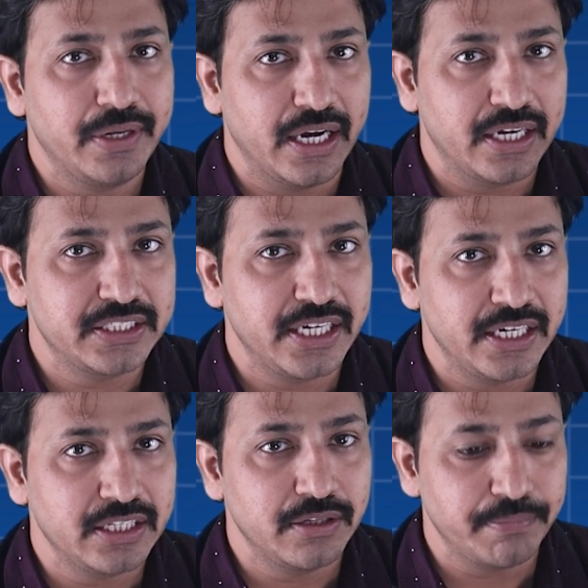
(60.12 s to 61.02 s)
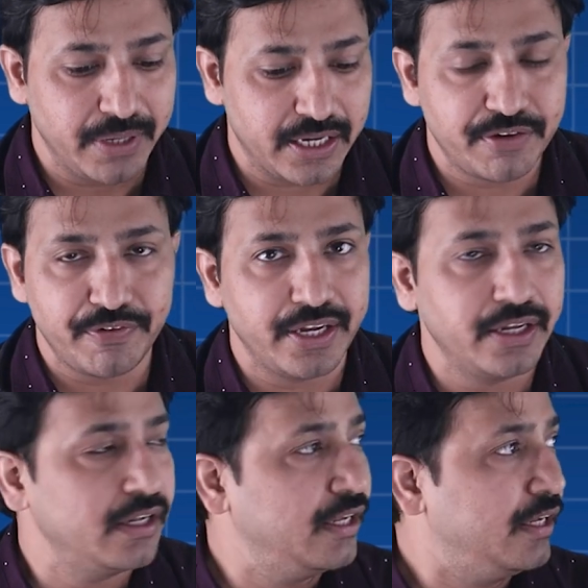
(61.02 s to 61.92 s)
be understanding the better
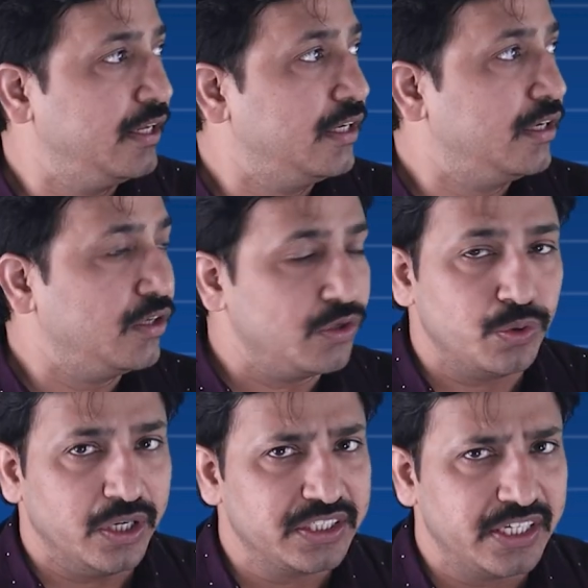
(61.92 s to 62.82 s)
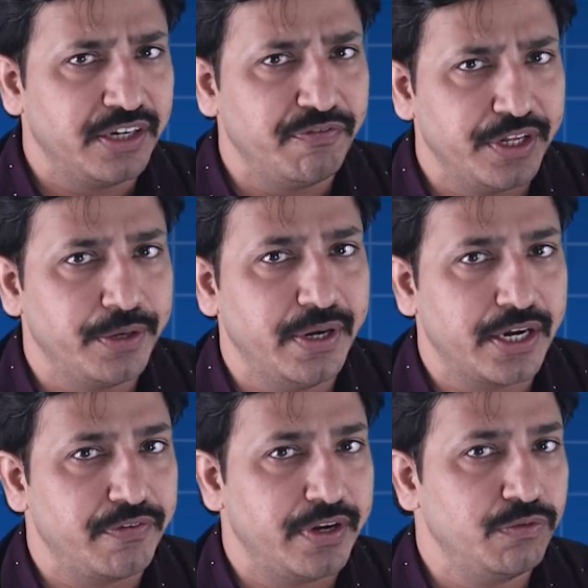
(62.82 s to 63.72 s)
way. To understand a very
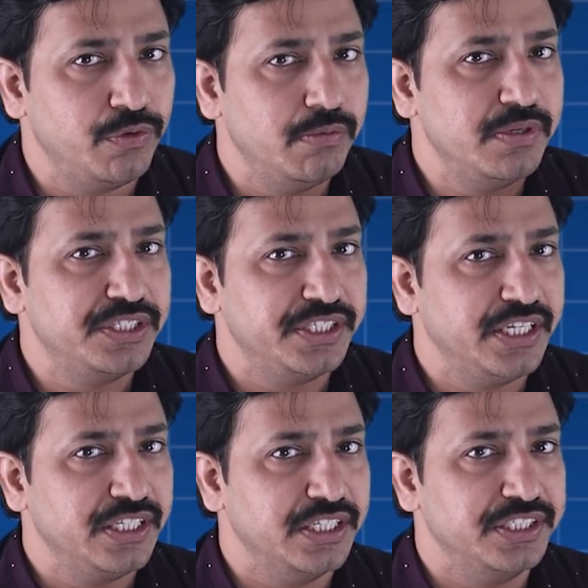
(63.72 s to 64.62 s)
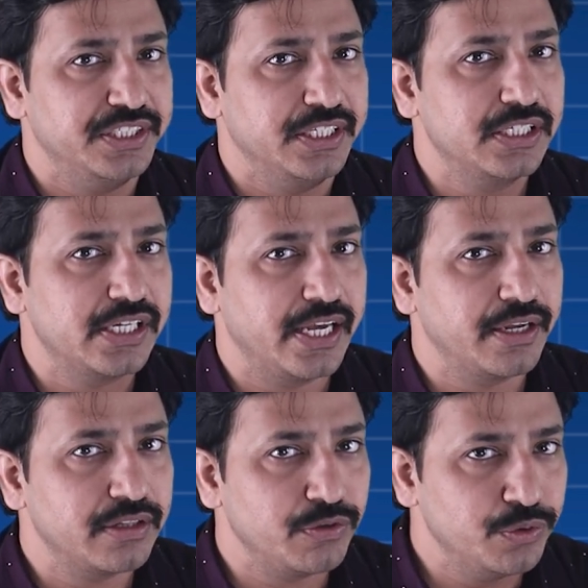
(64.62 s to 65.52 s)
better way, we will be seeing these things
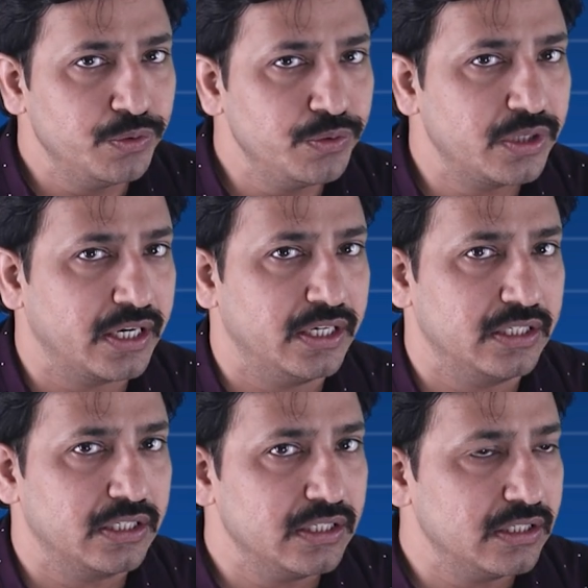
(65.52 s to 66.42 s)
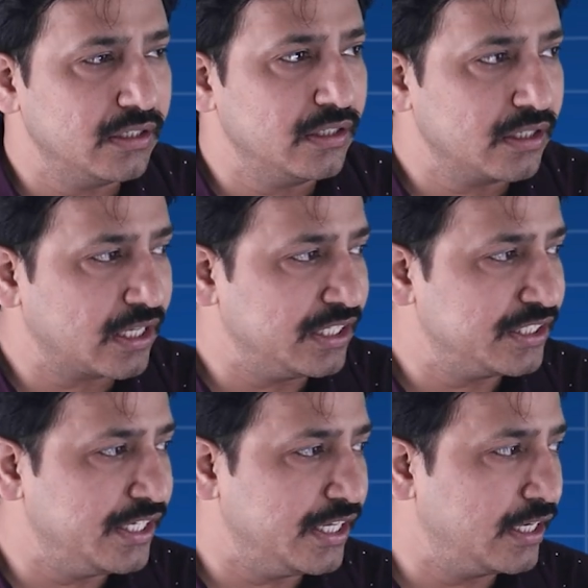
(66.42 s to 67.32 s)
like you
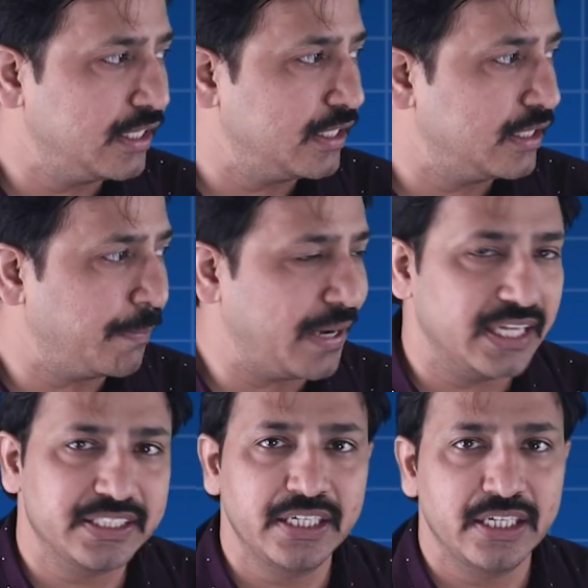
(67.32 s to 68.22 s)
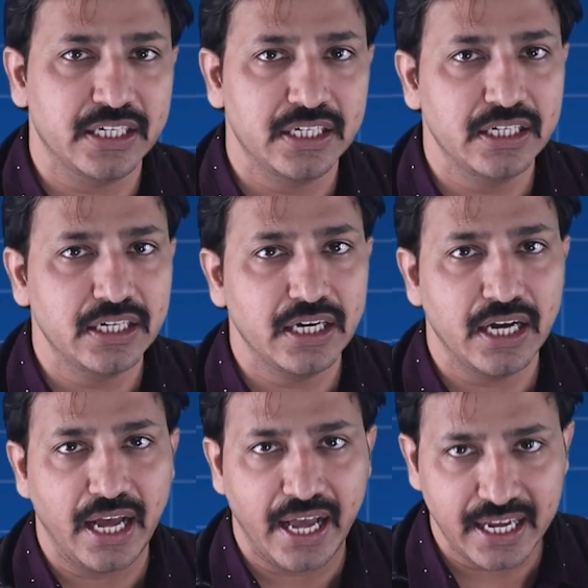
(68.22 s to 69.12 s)
consider the placenta
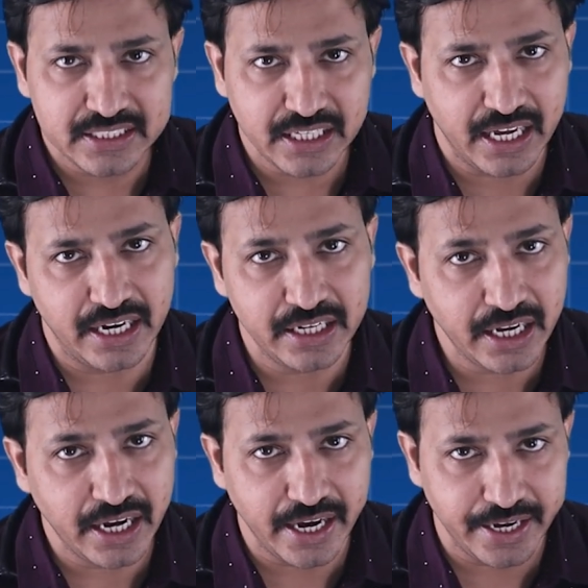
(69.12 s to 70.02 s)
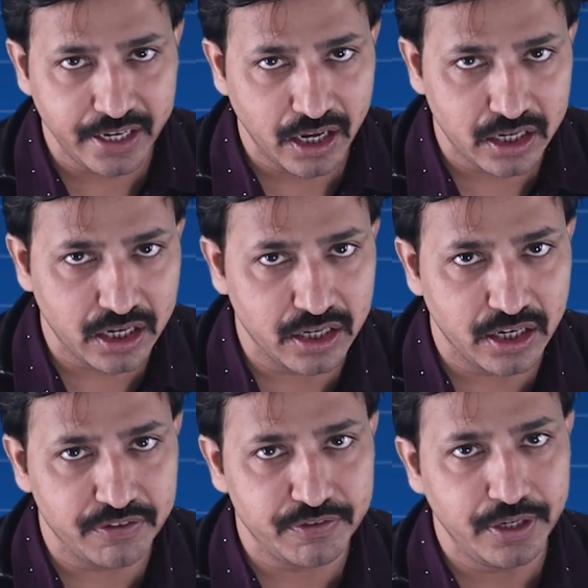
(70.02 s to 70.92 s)
as an end organ
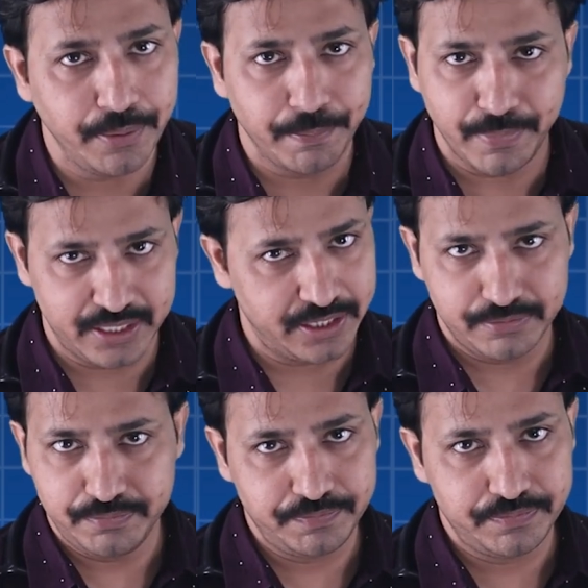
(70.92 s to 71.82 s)
of a mother.